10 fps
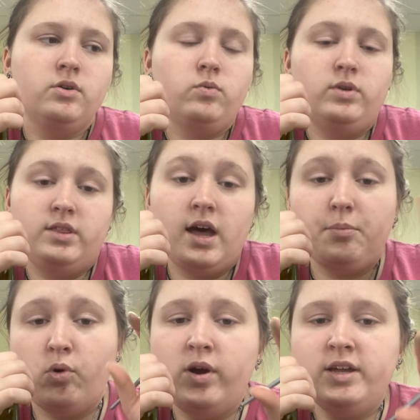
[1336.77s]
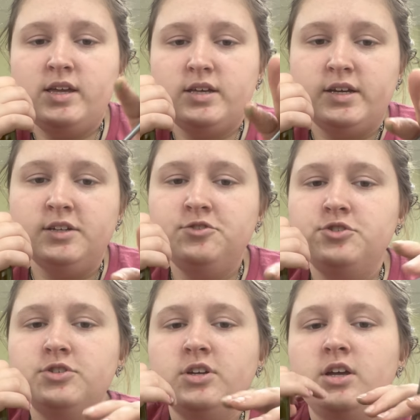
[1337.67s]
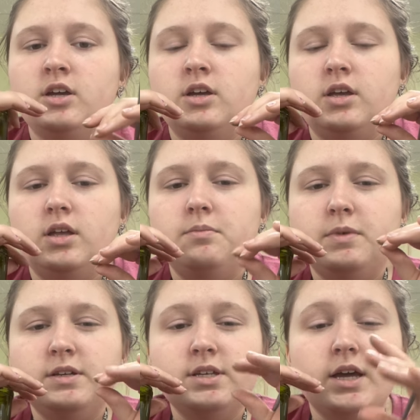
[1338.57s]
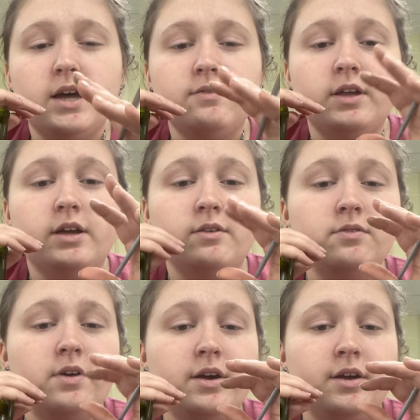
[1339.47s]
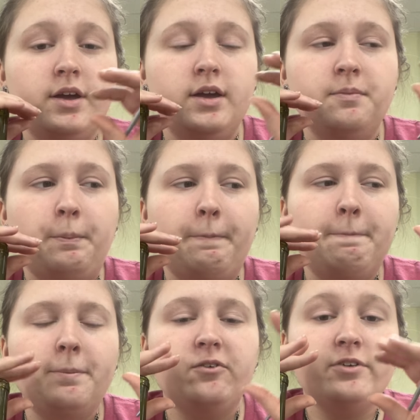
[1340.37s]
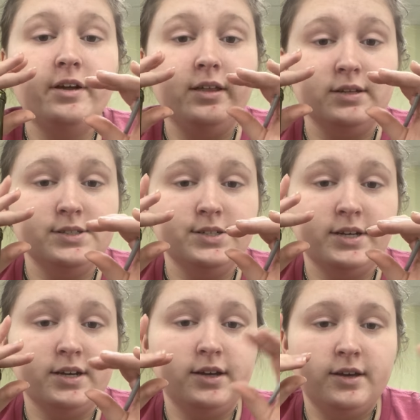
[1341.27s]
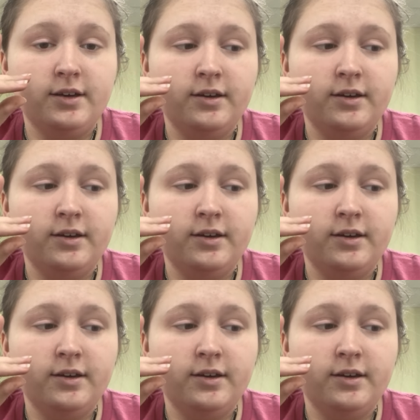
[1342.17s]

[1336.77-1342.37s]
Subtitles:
with that pointy edge, it makes it have like a very realistic